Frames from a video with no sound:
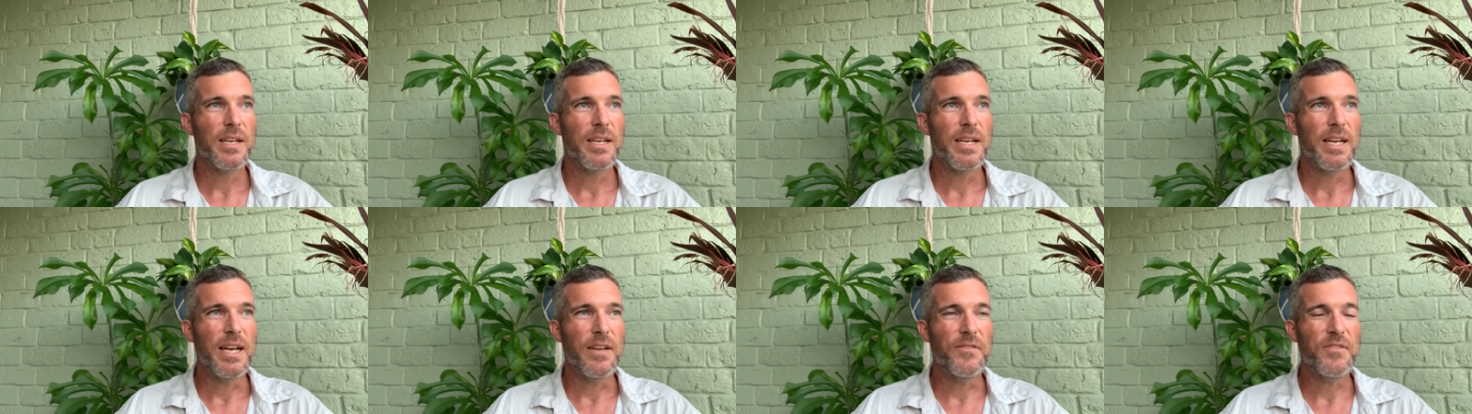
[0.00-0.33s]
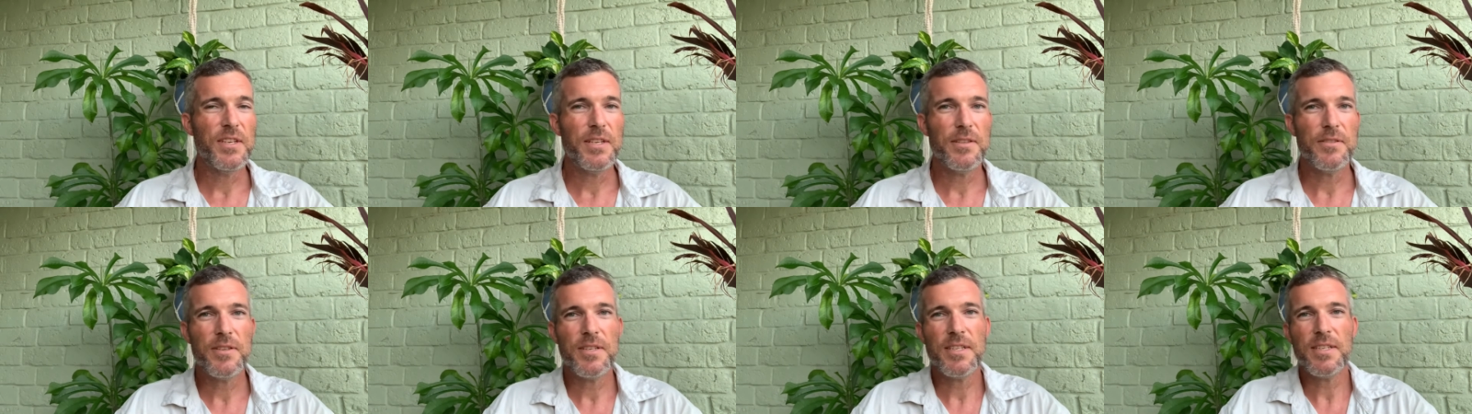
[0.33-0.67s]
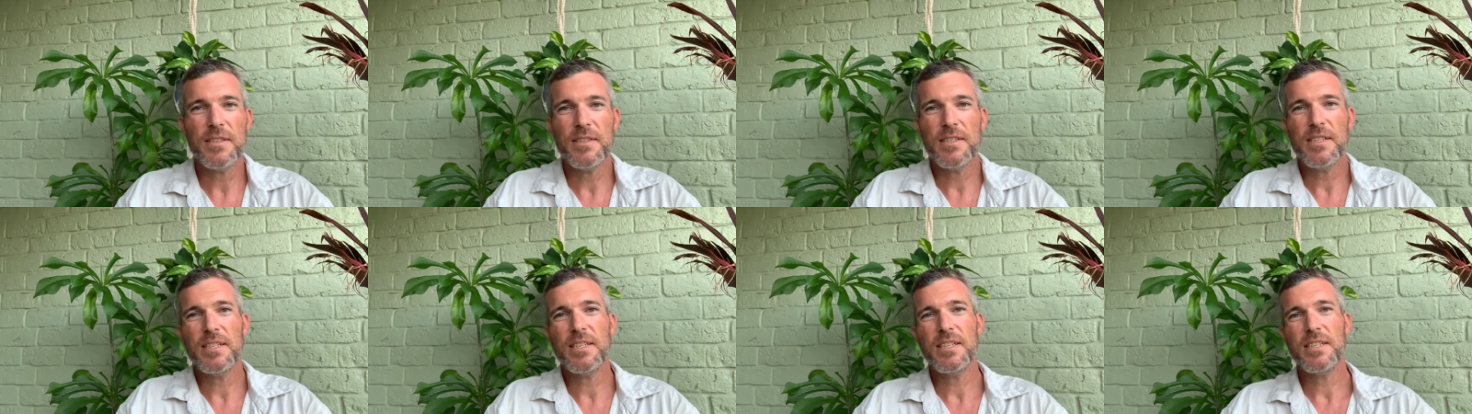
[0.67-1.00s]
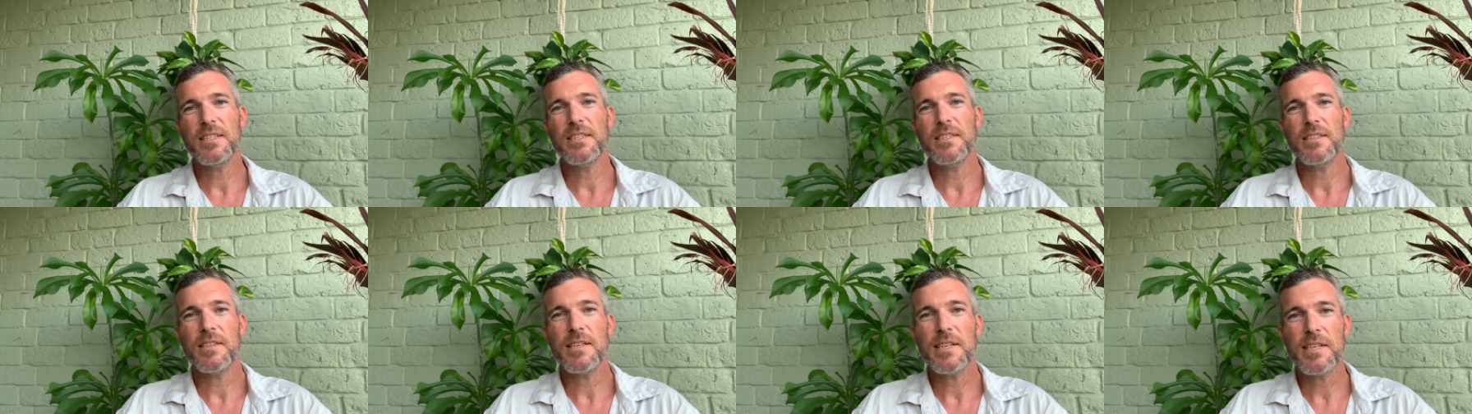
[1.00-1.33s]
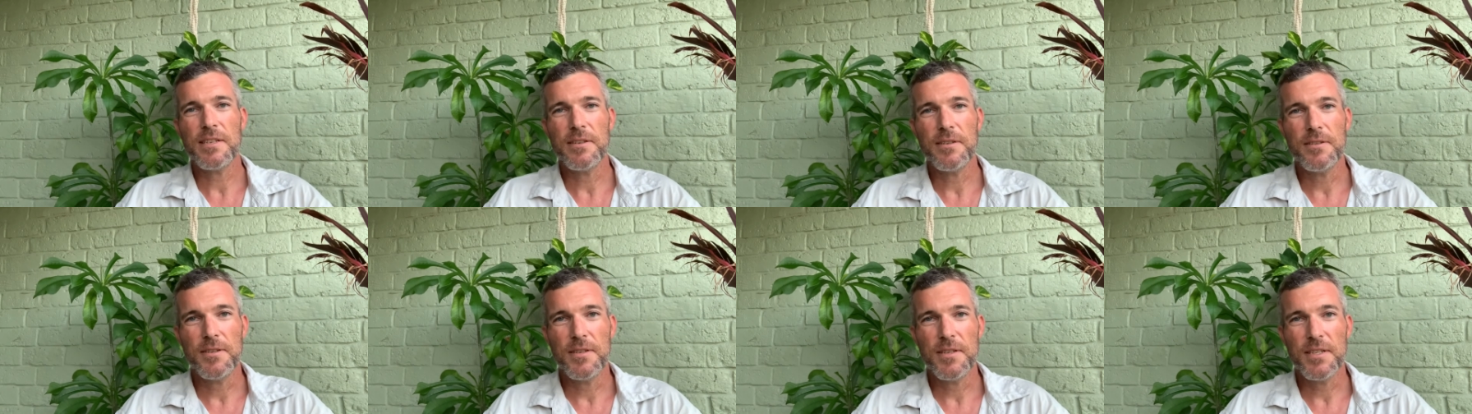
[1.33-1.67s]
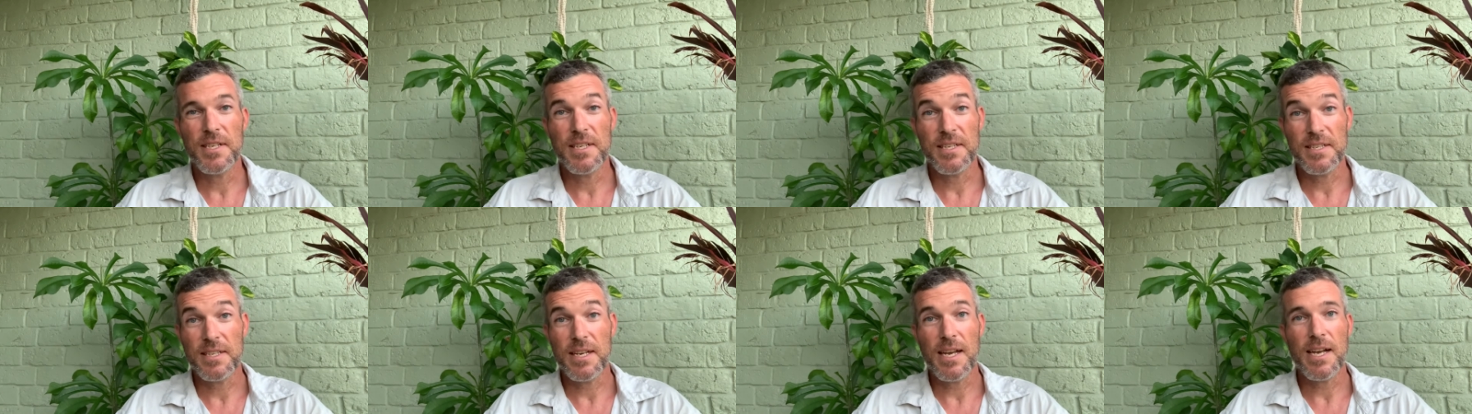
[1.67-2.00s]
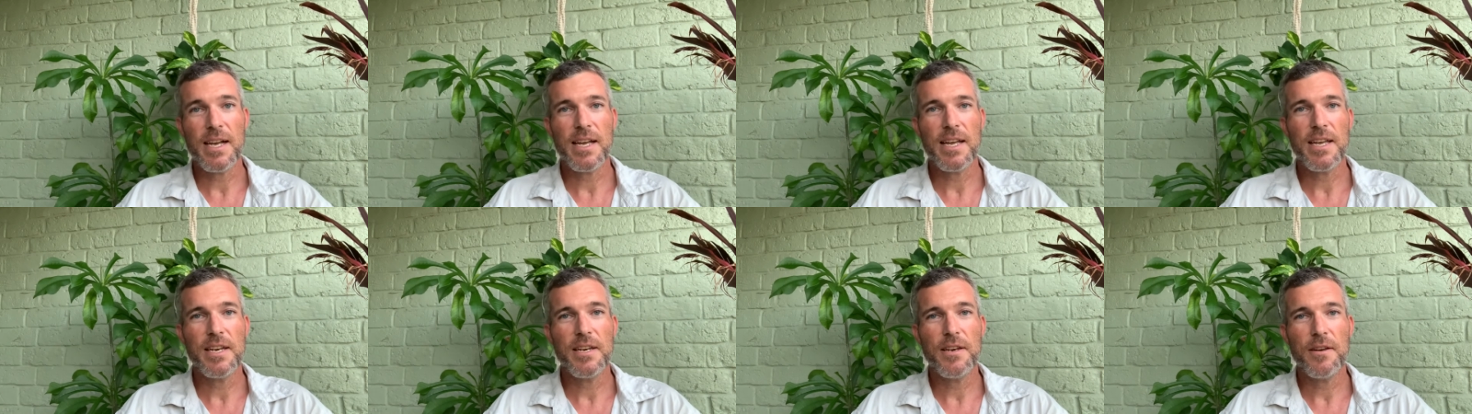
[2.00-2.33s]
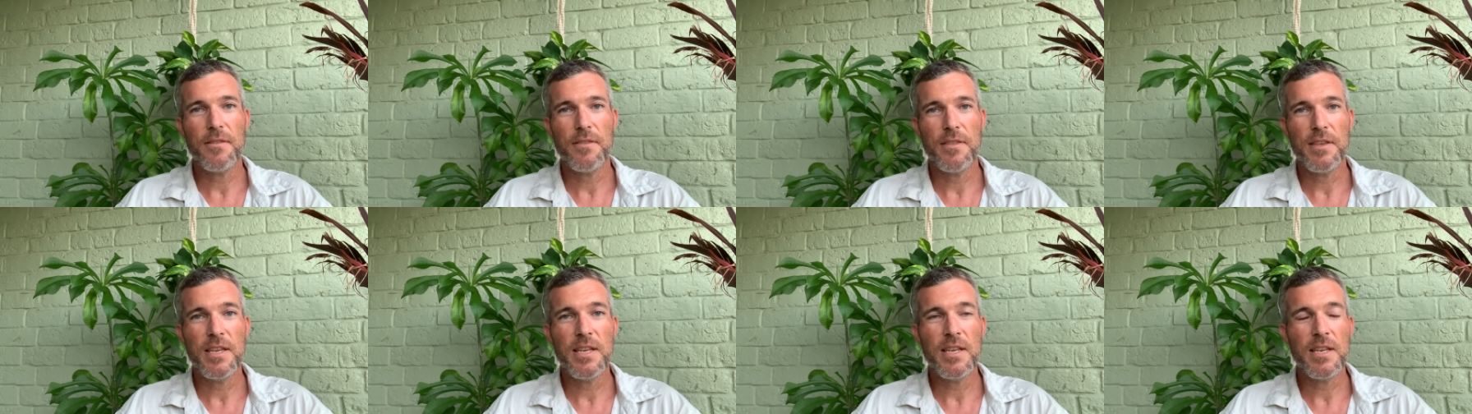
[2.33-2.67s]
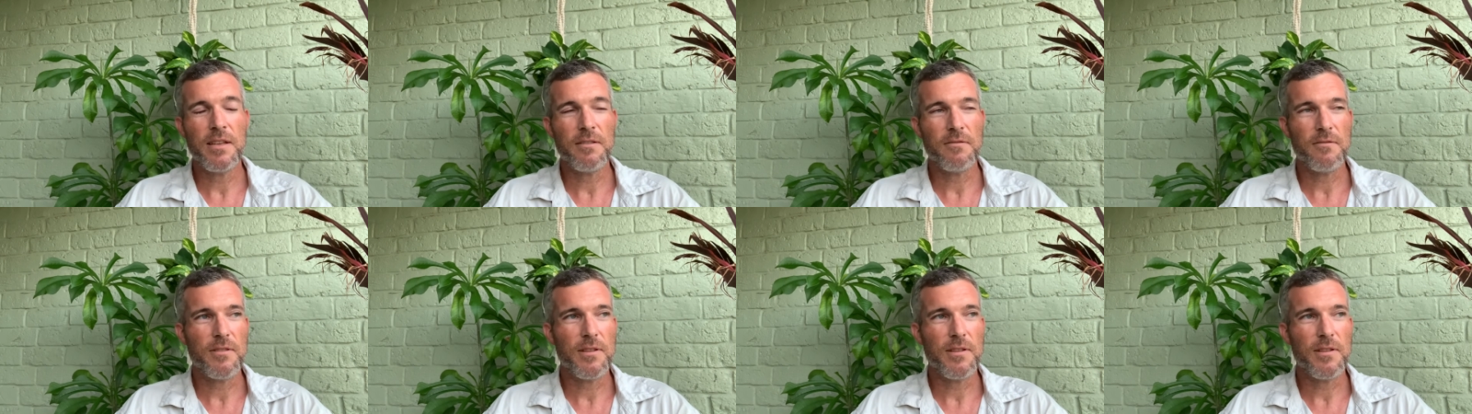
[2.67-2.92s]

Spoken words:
And this isn't like a designed thing,